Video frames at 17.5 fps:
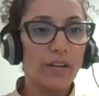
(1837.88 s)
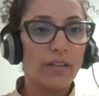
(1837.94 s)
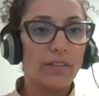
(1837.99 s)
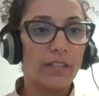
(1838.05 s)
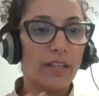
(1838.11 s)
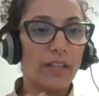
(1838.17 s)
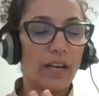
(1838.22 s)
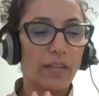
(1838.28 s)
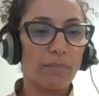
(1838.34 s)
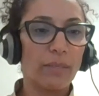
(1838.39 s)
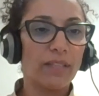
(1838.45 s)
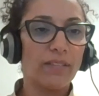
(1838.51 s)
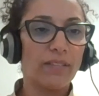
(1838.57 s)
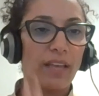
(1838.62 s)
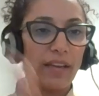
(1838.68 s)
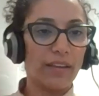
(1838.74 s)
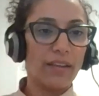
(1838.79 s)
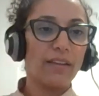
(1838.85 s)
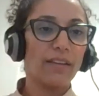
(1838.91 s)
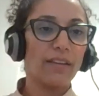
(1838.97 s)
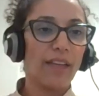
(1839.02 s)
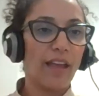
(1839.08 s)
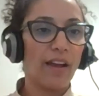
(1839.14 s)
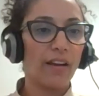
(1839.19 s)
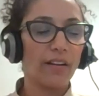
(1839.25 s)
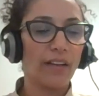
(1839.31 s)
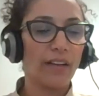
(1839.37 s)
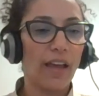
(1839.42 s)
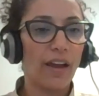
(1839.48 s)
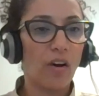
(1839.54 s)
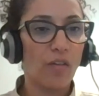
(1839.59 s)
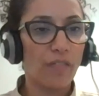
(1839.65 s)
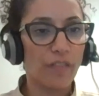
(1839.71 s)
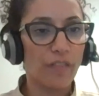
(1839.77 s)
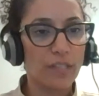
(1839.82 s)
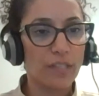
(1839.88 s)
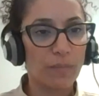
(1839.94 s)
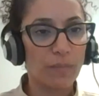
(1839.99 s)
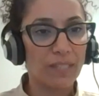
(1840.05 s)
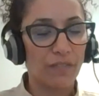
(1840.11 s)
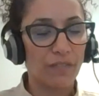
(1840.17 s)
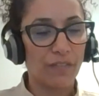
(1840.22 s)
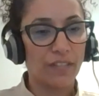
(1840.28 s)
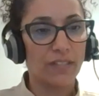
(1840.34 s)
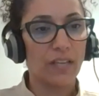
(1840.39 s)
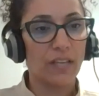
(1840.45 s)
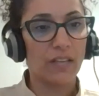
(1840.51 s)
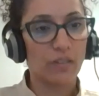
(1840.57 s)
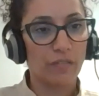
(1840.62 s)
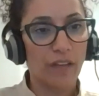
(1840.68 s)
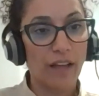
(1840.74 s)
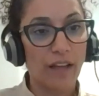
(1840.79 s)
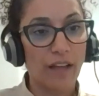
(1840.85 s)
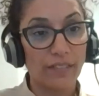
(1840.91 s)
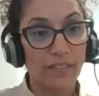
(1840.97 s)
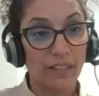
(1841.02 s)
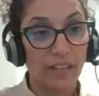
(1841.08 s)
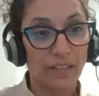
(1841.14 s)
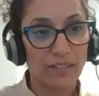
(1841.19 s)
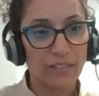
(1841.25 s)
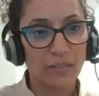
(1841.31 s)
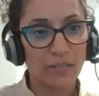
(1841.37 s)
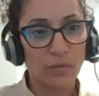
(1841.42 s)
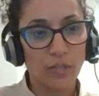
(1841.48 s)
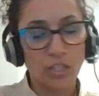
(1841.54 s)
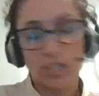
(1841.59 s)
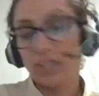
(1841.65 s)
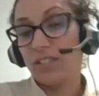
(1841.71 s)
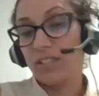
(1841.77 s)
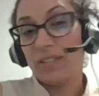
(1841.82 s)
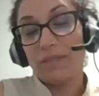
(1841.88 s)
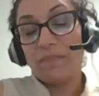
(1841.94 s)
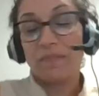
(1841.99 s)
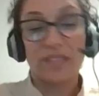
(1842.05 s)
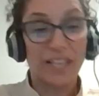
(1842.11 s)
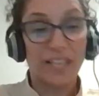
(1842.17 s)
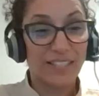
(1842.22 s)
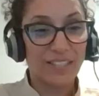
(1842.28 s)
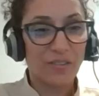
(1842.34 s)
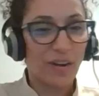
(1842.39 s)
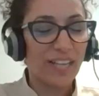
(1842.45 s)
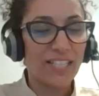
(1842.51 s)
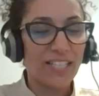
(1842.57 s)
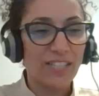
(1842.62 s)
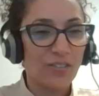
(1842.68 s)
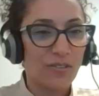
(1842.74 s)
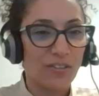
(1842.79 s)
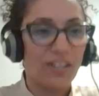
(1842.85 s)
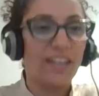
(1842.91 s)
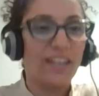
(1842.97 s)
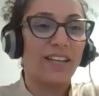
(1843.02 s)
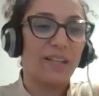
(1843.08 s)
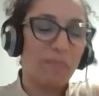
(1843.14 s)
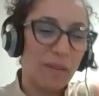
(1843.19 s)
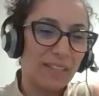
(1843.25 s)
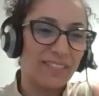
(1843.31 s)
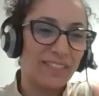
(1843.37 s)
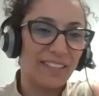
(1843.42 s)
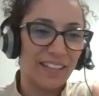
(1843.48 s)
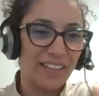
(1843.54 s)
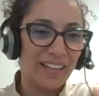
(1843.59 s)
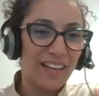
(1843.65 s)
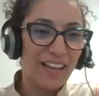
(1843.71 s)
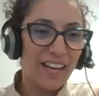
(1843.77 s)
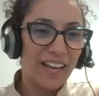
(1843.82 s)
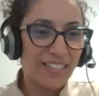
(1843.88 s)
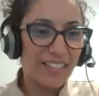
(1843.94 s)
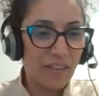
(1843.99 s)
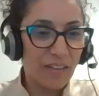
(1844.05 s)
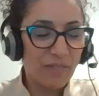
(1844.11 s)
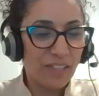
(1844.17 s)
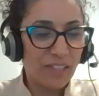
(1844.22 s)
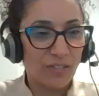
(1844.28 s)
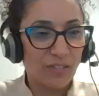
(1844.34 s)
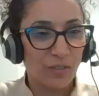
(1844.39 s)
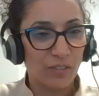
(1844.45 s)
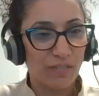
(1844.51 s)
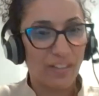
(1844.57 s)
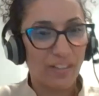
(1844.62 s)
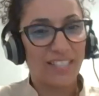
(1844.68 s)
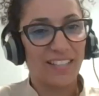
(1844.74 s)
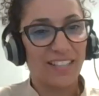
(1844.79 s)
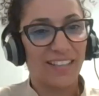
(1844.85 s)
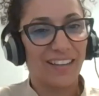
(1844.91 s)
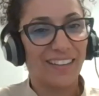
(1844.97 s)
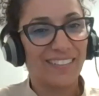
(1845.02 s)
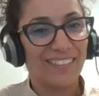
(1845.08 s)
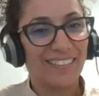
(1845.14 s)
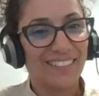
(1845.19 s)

that are been taking care, care of a specific set of antigens which is it's crazy to think but uh, it's something to investigate.